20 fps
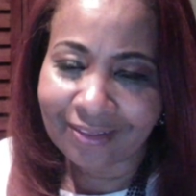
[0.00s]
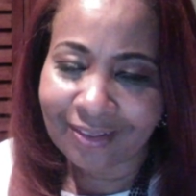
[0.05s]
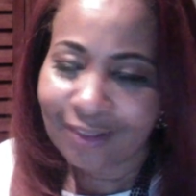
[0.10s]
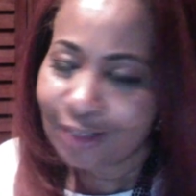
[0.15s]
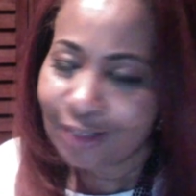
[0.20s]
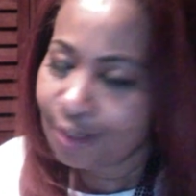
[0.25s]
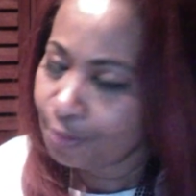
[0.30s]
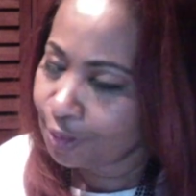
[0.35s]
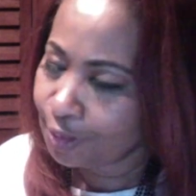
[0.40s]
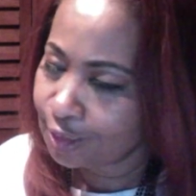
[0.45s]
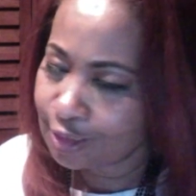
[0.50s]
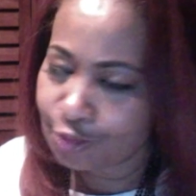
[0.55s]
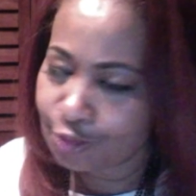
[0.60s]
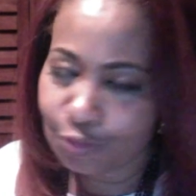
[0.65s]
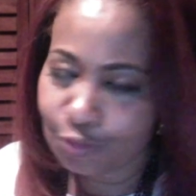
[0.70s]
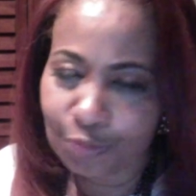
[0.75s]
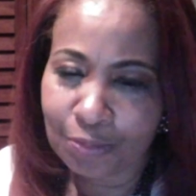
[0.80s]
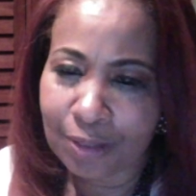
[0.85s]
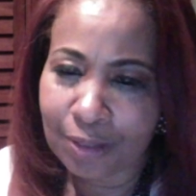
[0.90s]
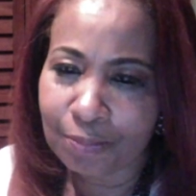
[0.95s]
Come on, let's
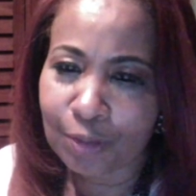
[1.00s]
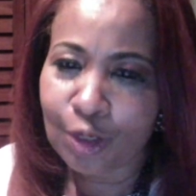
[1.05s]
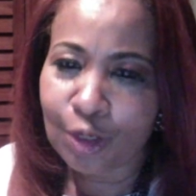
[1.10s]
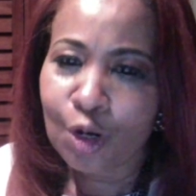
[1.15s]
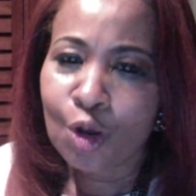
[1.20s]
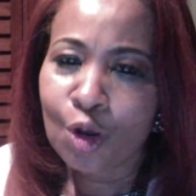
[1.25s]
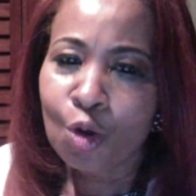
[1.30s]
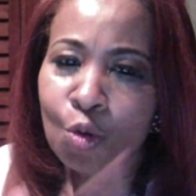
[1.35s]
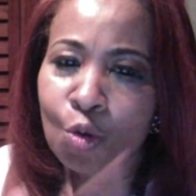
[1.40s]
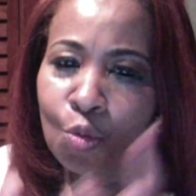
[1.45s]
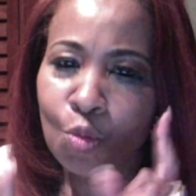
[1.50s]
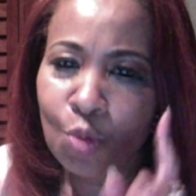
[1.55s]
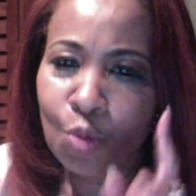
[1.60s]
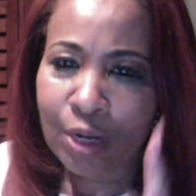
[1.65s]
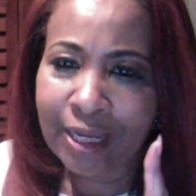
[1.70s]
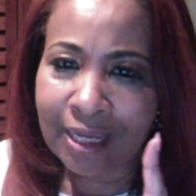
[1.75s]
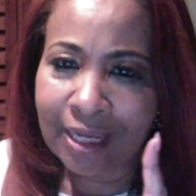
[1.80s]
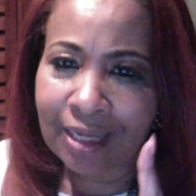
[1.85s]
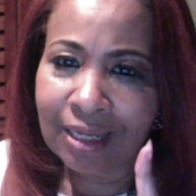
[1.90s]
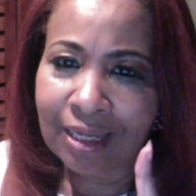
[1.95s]
remember,
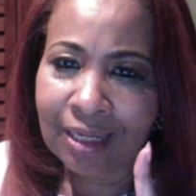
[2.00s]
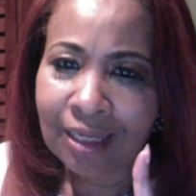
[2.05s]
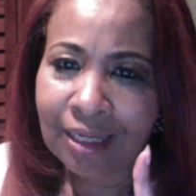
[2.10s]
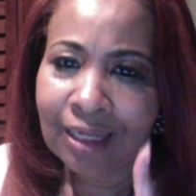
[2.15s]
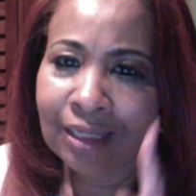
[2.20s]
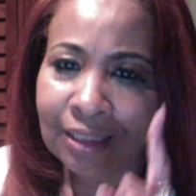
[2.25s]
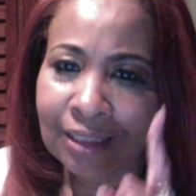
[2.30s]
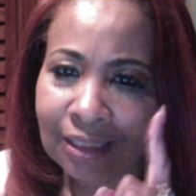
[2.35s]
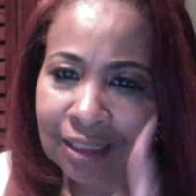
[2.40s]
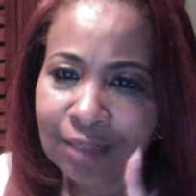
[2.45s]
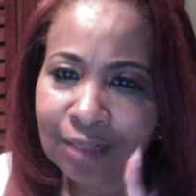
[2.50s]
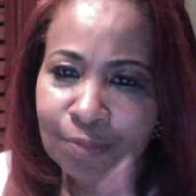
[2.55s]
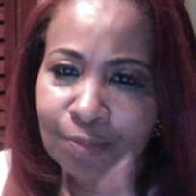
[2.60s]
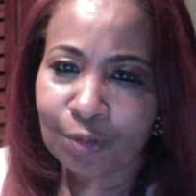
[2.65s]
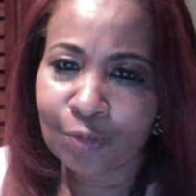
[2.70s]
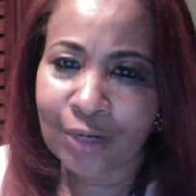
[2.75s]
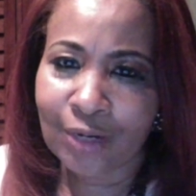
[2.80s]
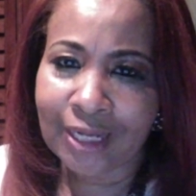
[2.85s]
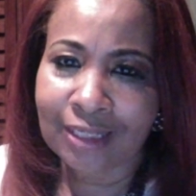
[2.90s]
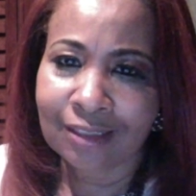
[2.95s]
we
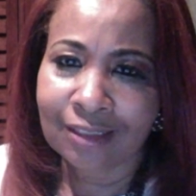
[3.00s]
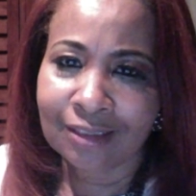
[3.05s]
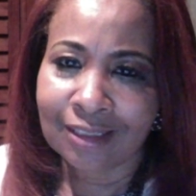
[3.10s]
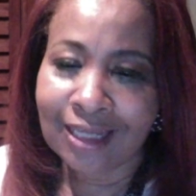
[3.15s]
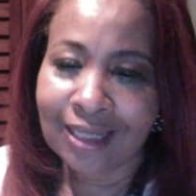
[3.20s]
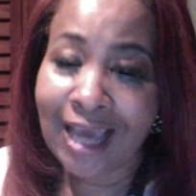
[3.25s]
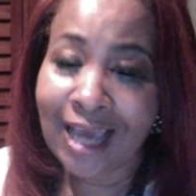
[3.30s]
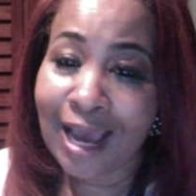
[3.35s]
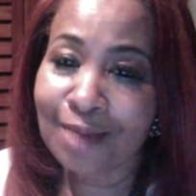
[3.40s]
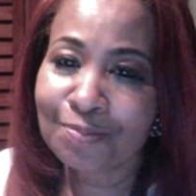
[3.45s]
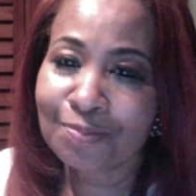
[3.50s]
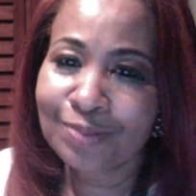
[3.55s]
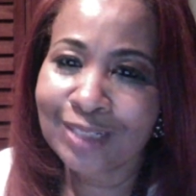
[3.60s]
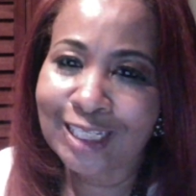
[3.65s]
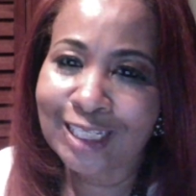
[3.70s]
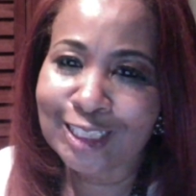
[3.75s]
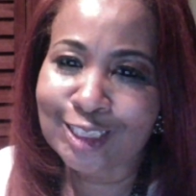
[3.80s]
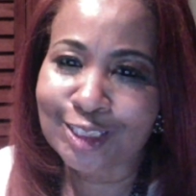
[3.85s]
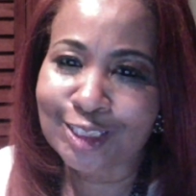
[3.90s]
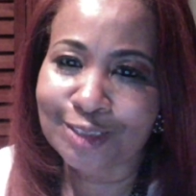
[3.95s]
liberate. God
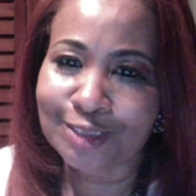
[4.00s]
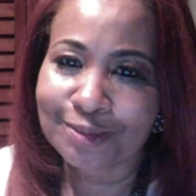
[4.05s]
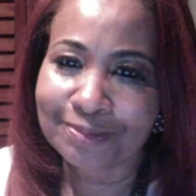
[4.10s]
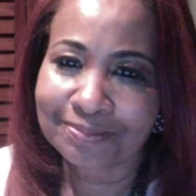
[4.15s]
bless you.